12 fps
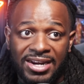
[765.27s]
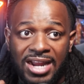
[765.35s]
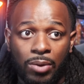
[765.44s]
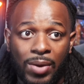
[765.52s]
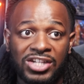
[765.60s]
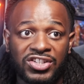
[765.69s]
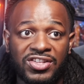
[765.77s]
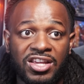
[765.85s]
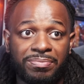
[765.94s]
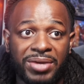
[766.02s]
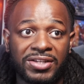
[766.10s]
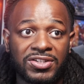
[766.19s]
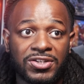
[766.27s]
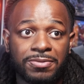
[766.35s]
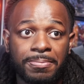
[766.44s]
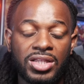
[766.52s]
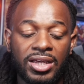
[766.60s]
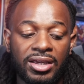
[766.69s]
not Rage of the Abyss,
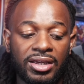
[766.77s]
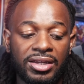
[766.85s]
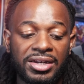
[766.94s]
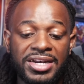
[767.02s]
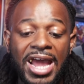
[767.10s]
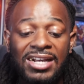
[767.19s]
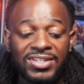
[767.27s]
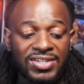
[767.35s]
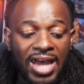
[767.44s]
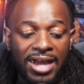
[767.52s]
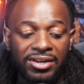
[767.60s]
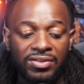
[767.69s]
the next set,